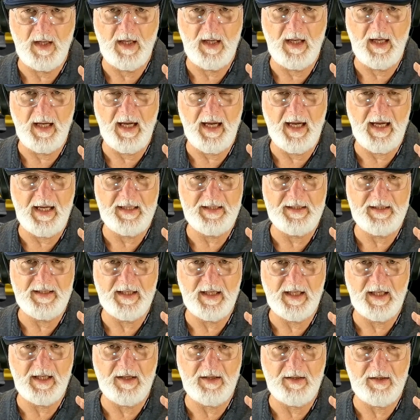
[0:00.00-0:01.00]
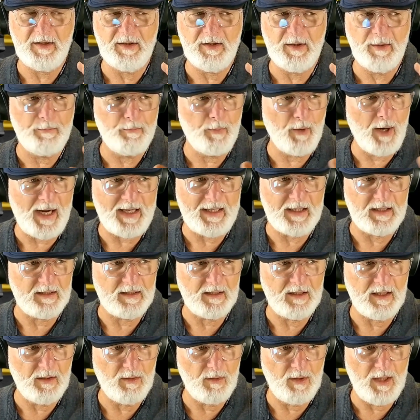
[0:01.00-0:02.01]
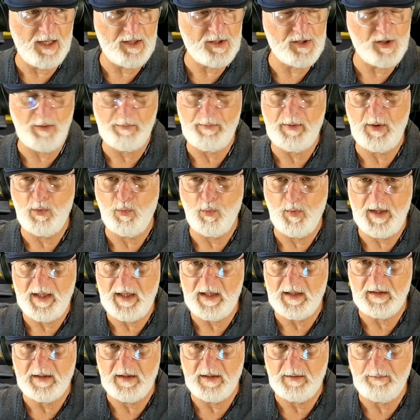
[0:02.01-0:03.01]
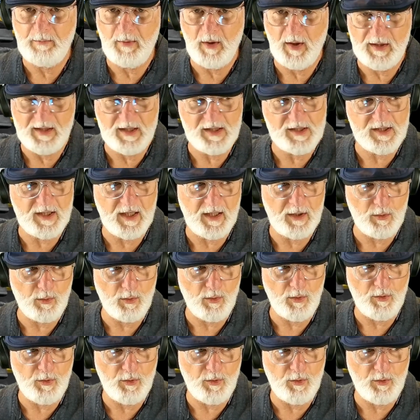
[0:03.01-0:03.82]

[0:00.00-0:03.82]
And the bracket has not been weakened by this at all.